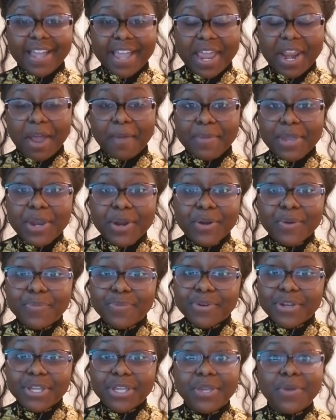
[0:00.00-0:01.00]
and I'm here to
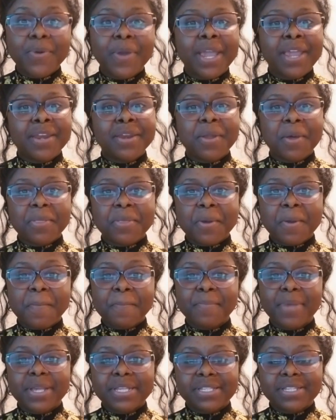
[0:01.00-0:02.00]
bring you another
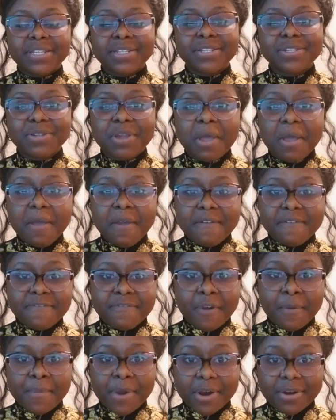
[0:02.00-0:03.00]
message
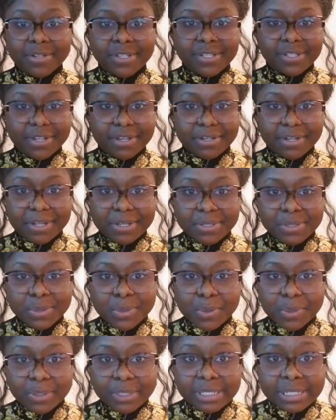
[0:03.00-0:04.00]
from our Sunday
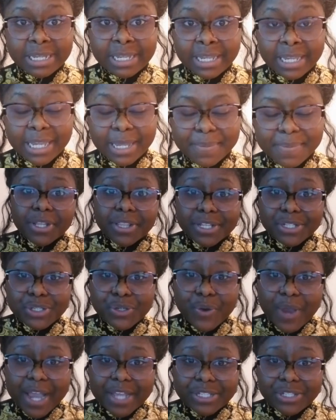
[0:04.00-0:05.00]
school team. I'll
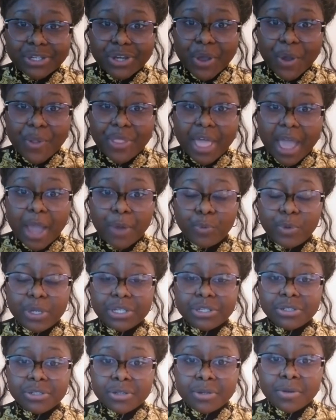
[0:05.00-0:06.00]
let you guys know that
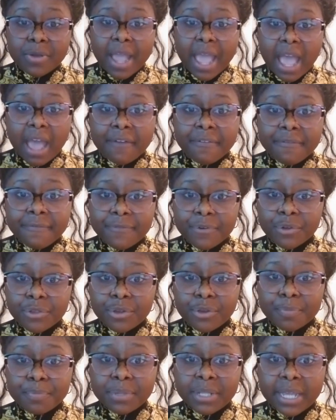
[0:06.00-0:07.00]
we do have
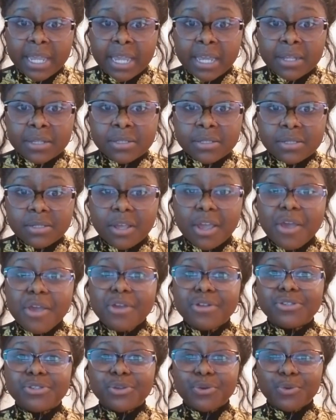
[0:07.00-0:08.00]
further plans
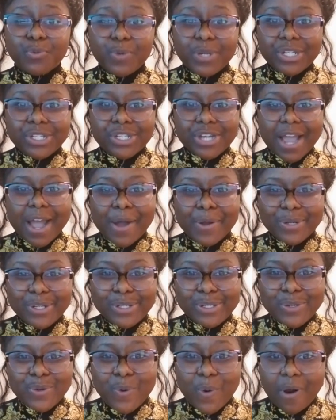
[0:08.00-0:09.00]
to reach
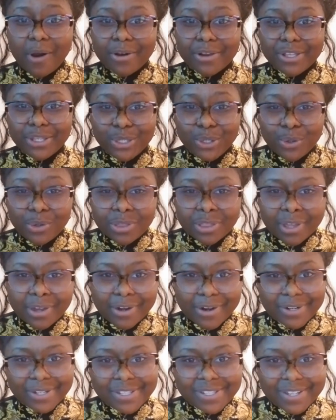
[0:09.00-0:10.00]
out to our youth
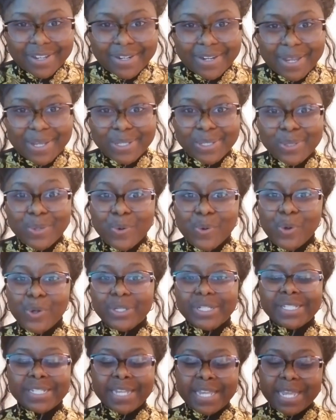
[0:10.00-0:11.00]
and our Sunday
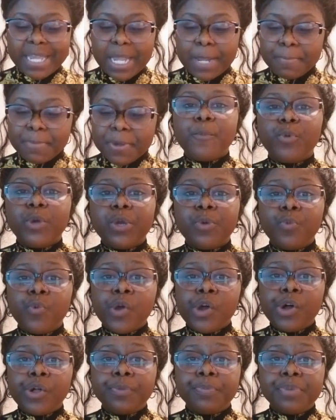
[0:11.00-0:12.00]
school team. We
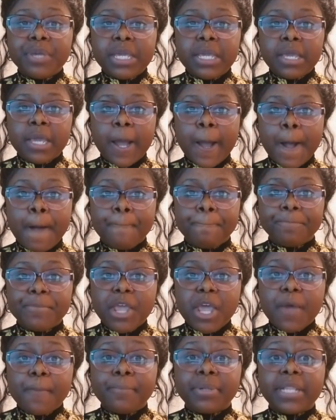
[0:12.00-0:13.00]
will be um,
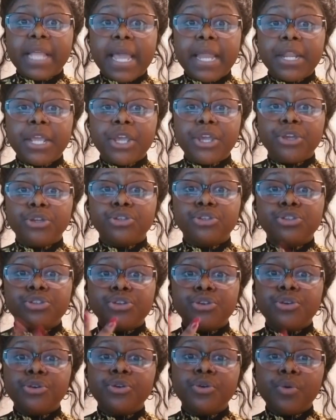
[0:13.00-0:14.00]
planning
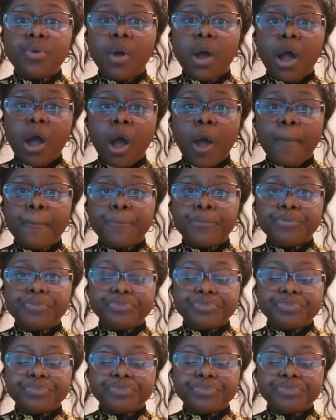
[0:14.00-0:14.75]
two um,